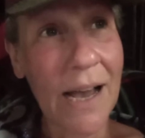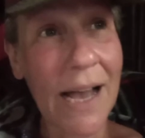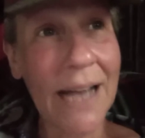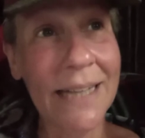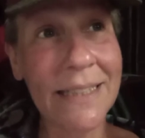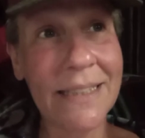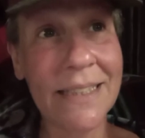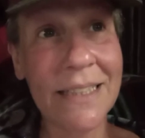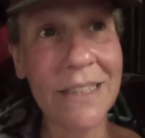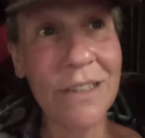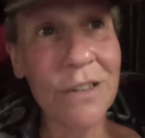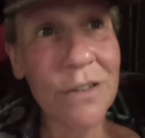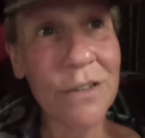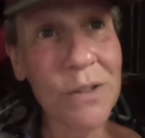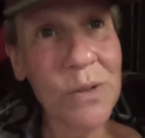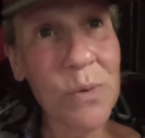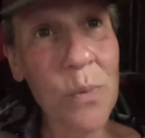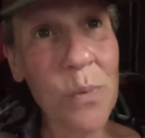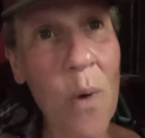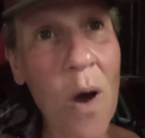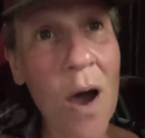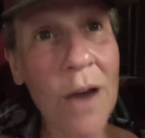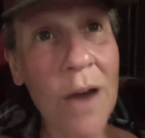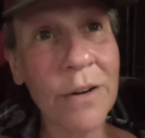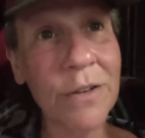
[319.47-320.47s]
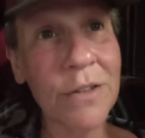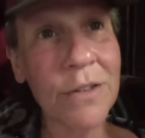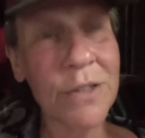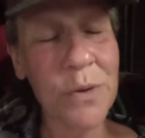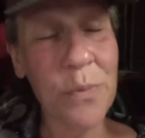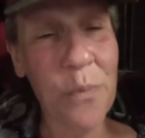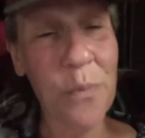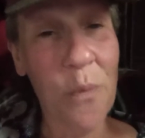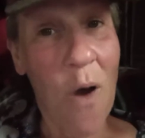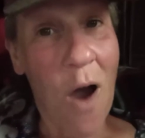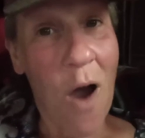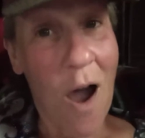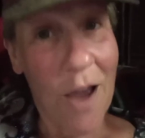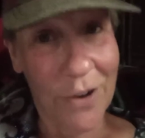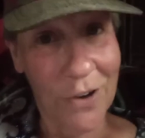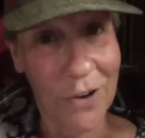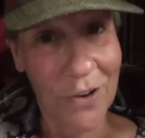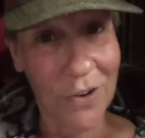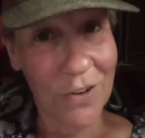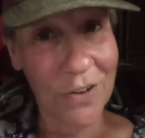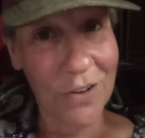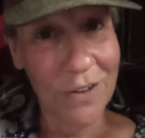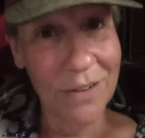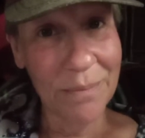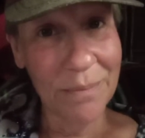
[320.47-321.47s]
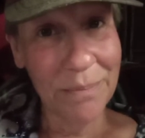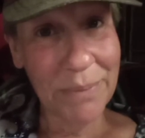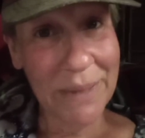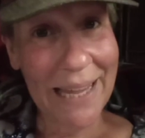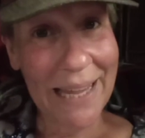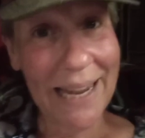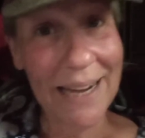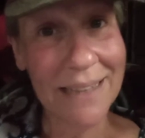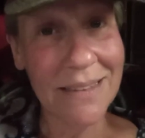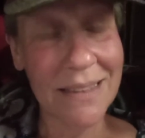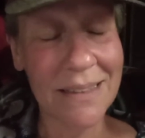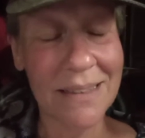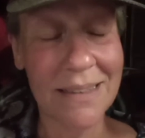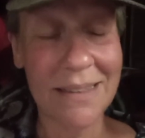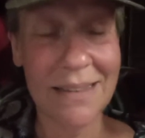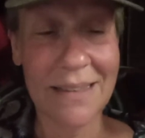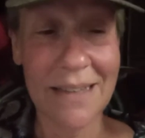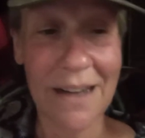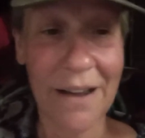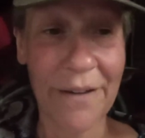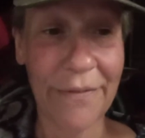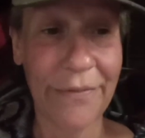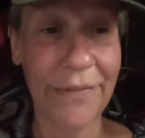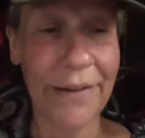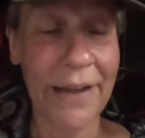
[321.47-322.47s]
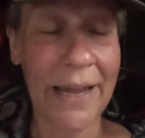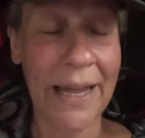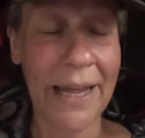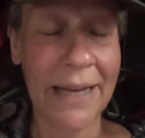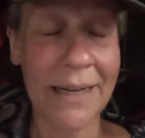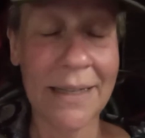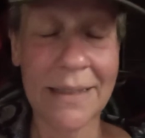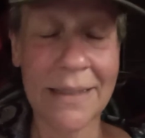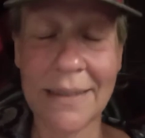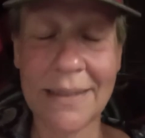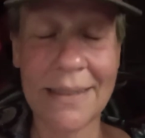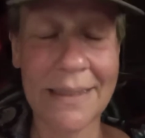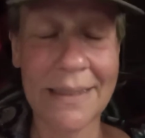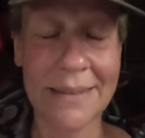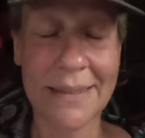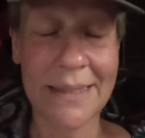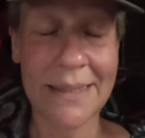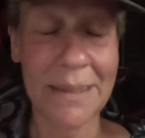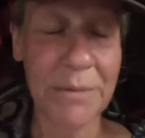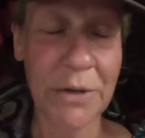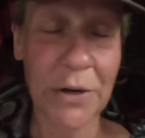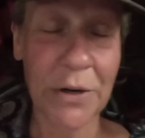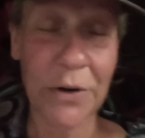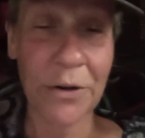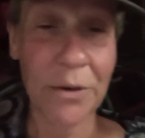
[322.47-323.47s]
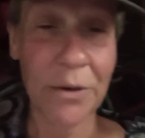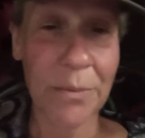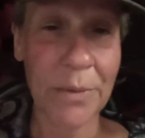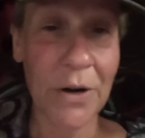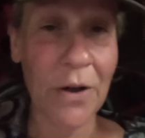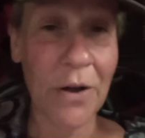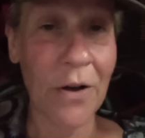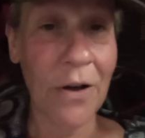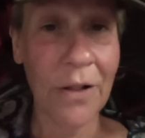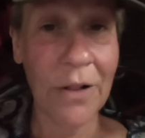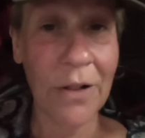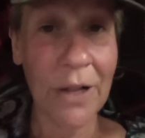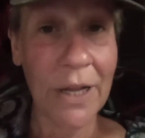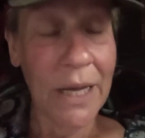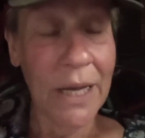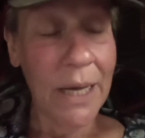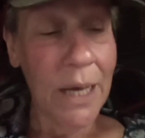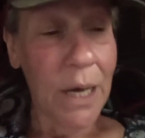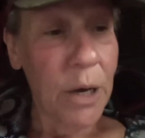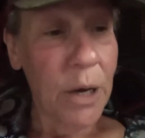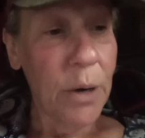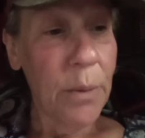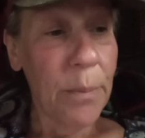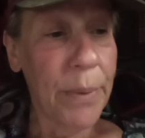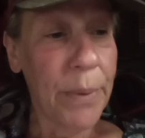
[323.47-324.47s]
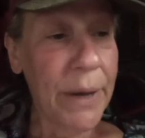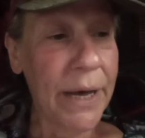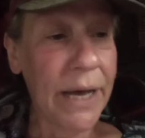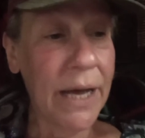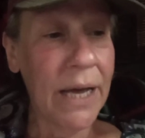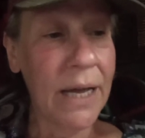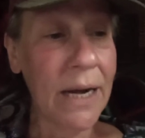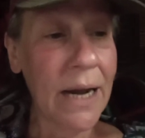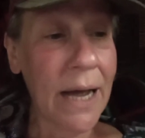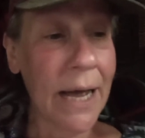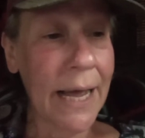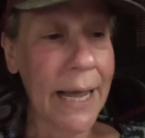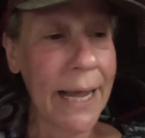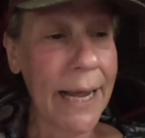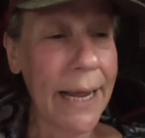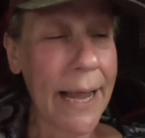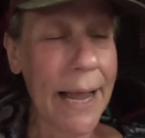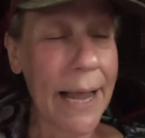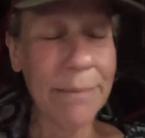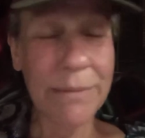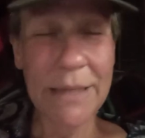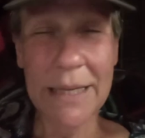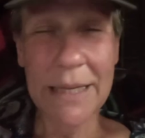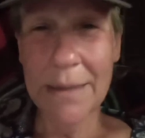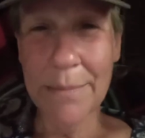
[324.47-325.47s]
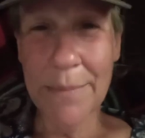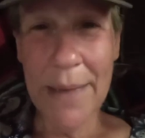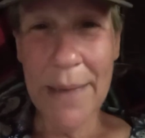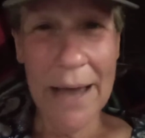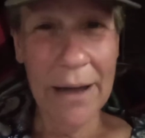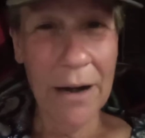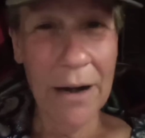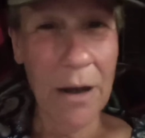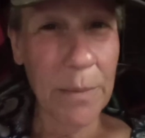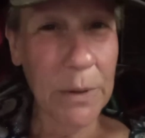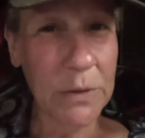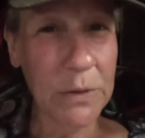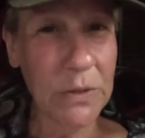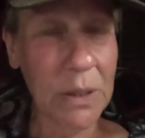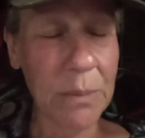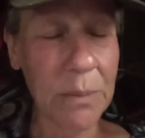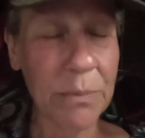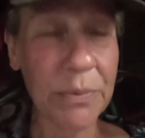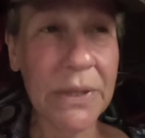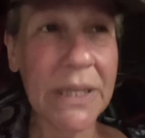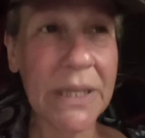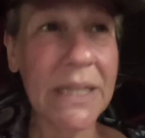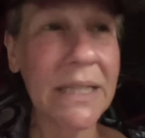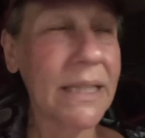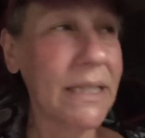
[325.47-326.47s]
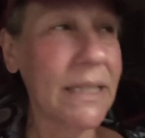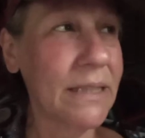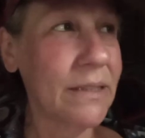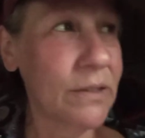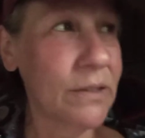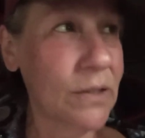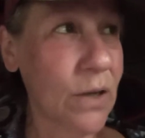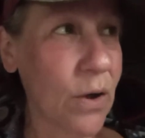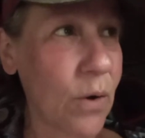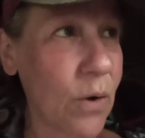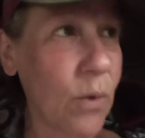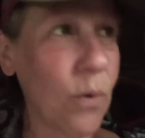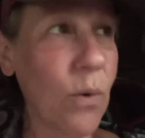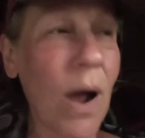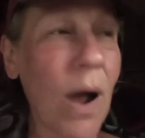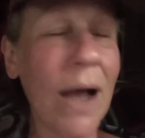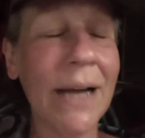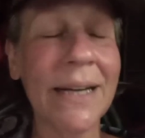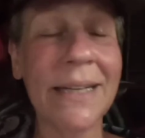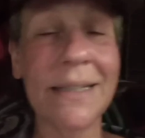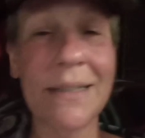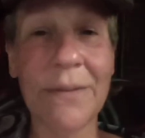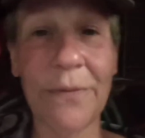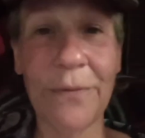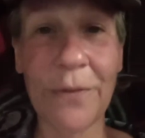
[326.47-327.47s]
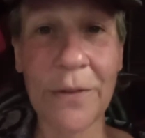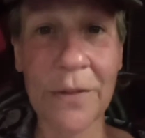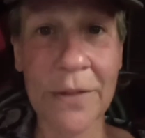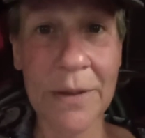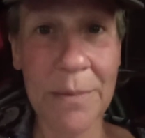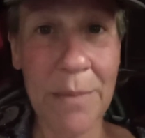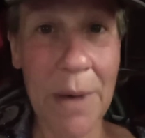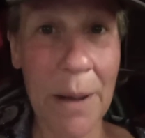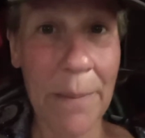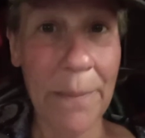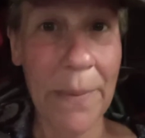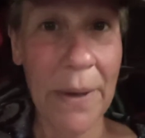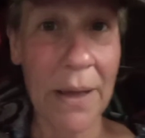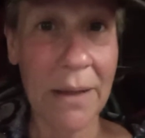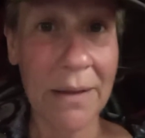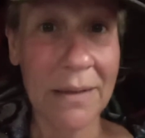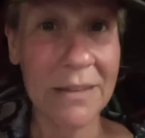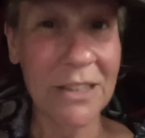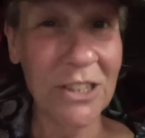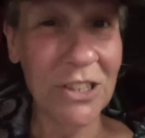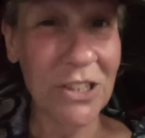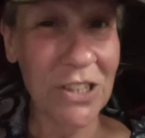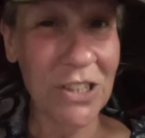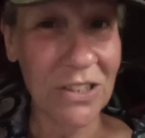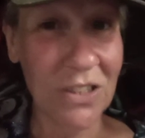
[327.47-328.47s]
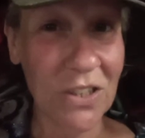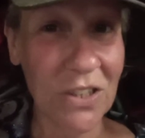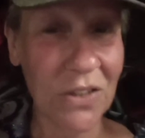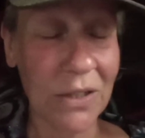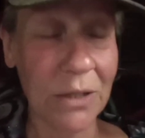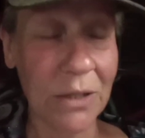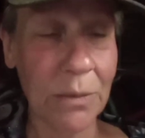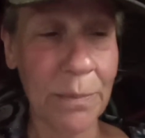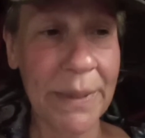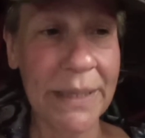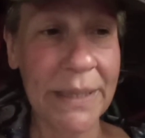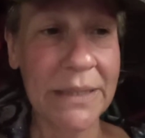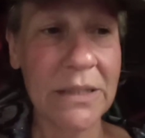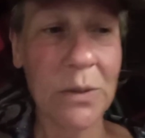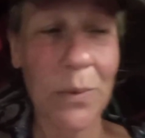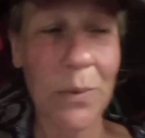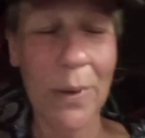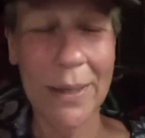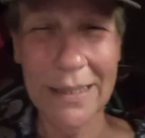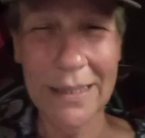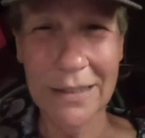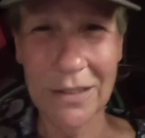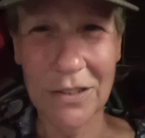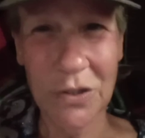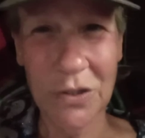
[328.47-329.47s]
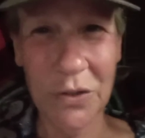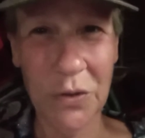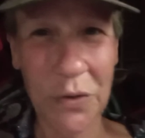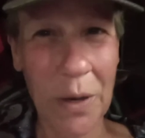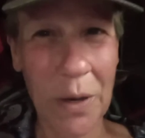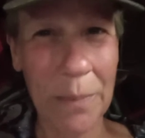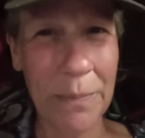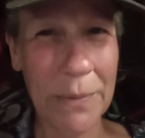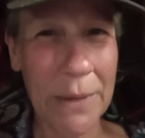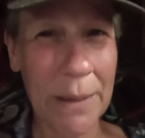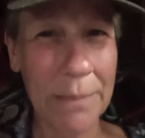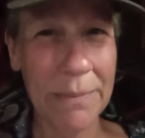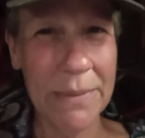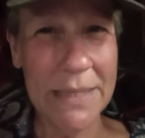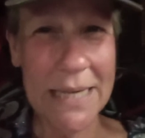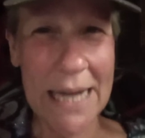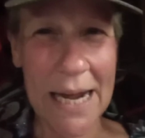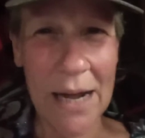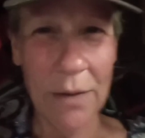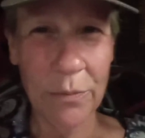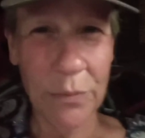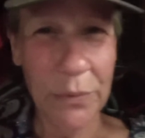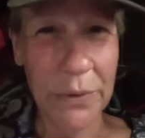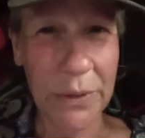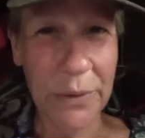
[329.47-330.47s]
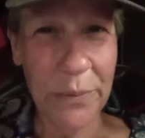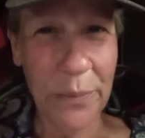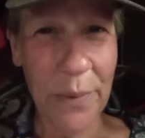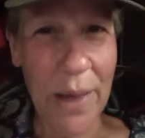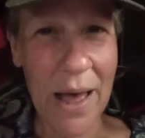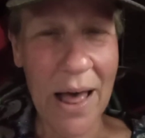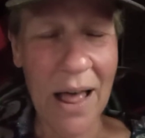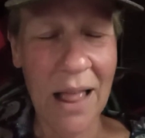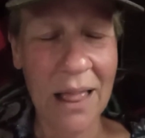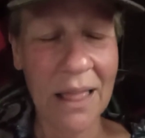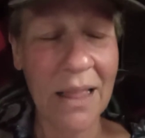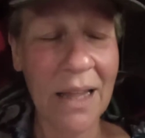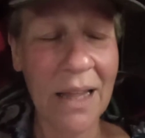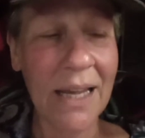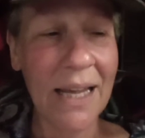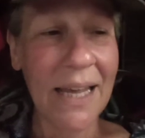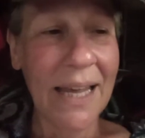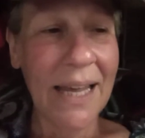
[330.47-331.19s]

I did use the water to water, plants and stuff, and it didn't seem to hurt them at all. But I emptied them out almost completely, so I need to fill them up just a little bit so I can scrub them down real well